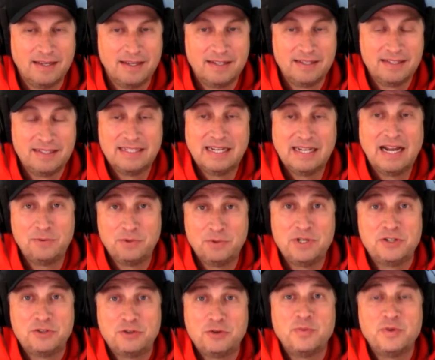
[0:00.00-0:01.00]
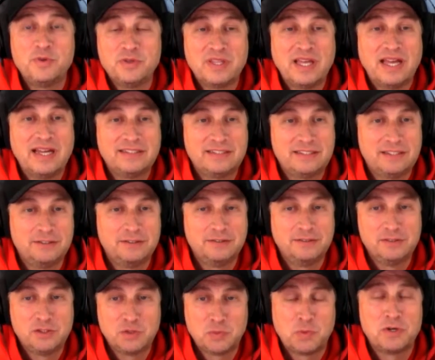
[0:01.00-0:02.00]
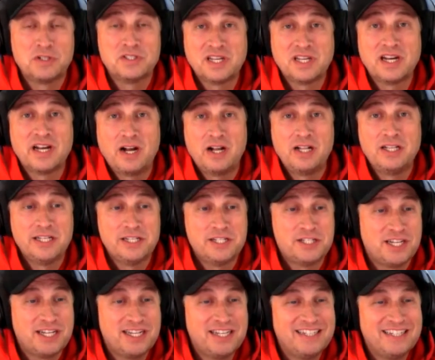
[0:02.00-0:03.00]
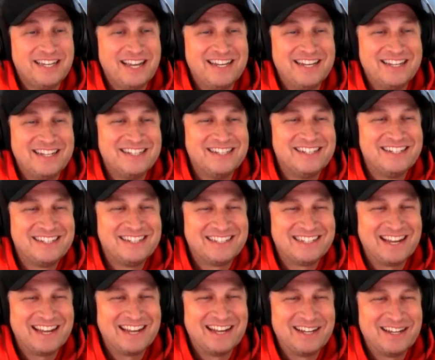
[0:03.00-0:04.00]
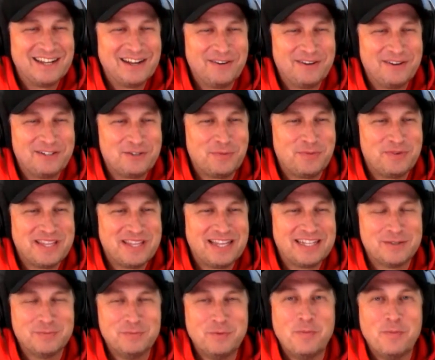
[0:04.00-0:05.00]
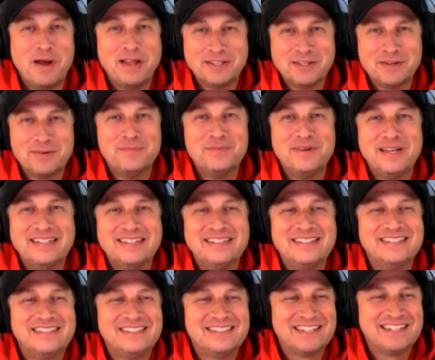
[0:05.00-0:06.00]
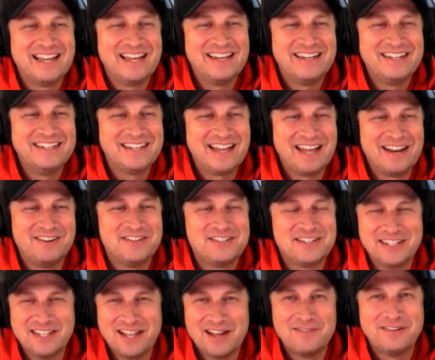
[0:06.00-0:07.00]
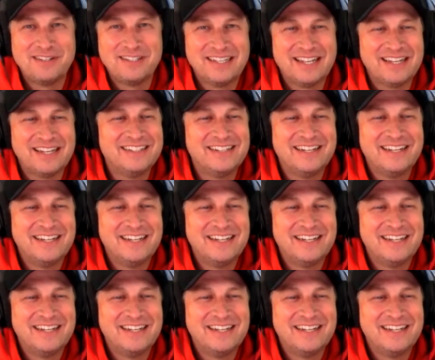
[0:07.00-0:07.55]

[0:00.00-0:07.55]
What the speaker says: Yeah, I would attribute that to sports psychology, and I would attribute that to momentum and energy level. And